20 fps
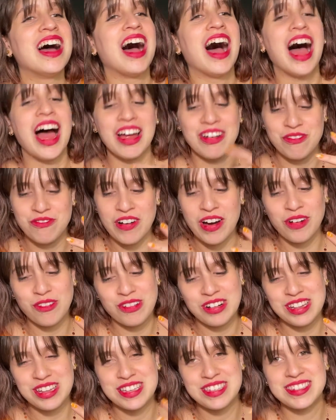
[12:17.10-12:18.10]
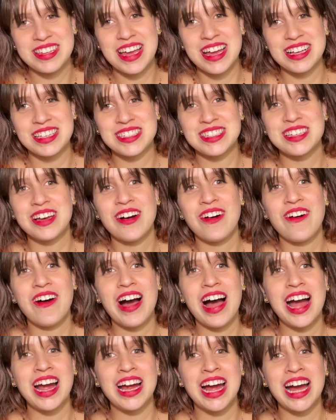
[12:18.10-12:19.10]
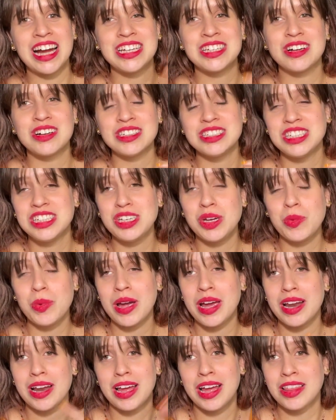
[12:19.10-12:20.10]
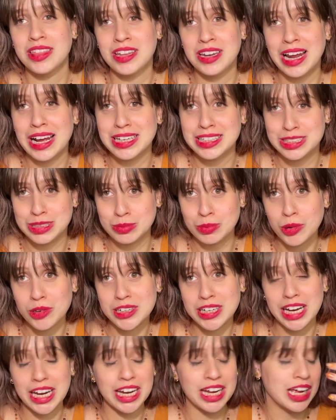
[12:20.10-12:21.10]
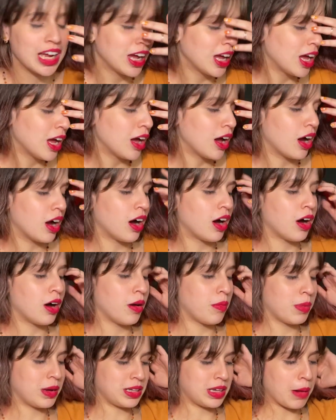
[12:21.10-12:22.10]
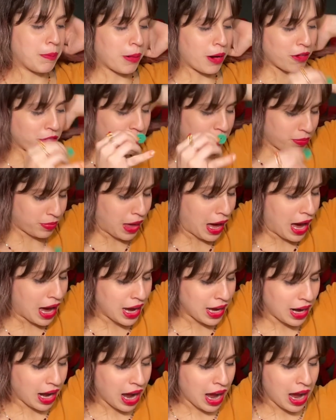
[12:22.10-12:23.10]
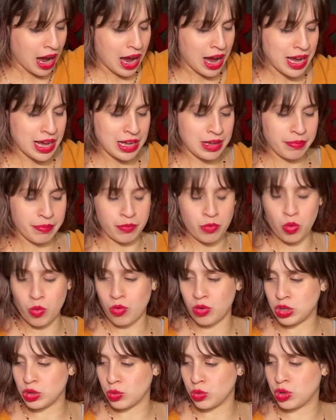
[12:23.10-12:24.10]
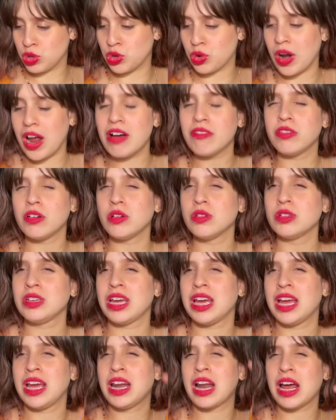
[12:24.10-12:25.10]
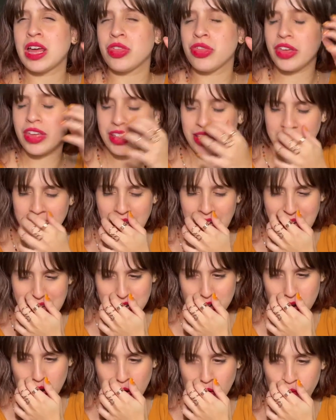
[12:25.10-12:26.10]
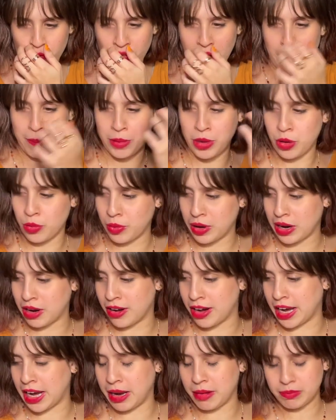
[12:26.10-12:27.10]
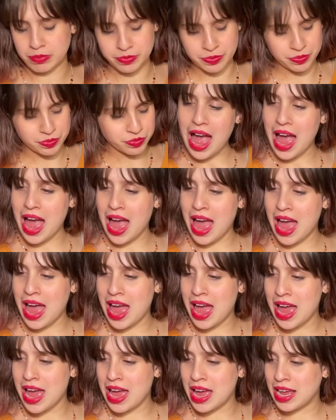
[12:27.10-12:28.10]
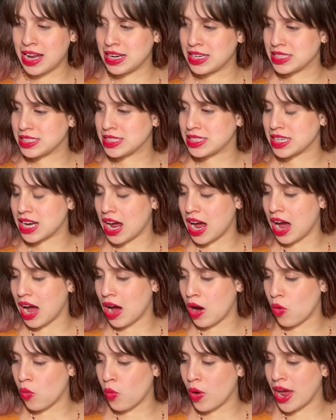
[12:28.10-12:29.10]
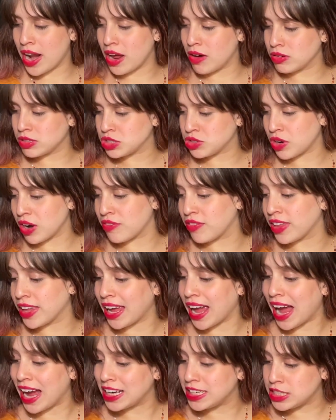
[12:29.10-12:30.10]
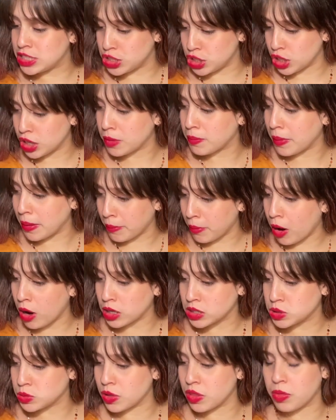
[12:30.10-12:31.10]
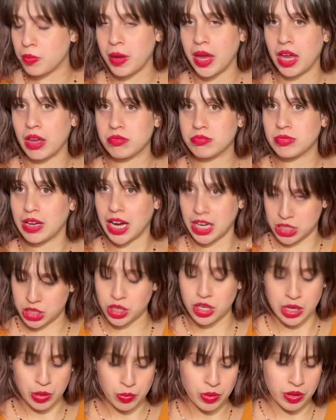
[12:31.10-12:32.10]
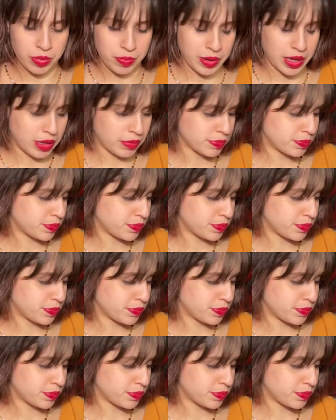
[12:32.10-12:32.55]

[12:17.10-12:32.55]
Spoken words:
I felt really sick, so I had to continue it in the next morning. But apart from that, I traveled in, I think, the end of February, and when I was traveling, I took my box with me. I took it with me.